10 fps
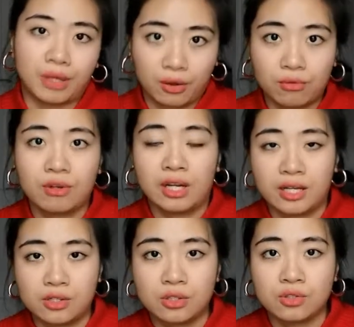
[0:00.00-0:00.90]
build
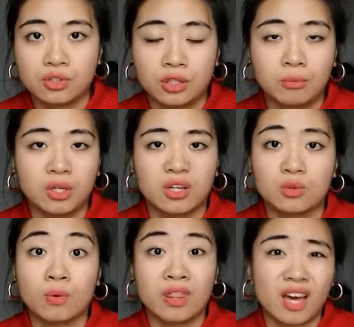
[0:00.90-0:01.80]
relationship,
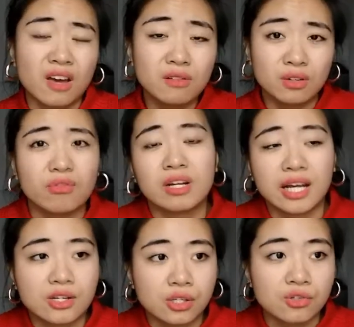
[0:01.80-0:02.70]
because without the
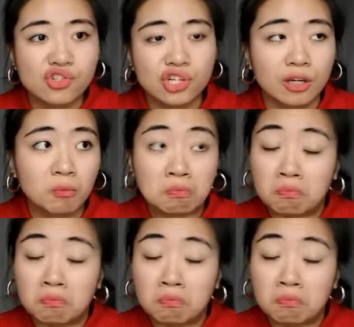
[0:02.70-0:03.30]
relationship,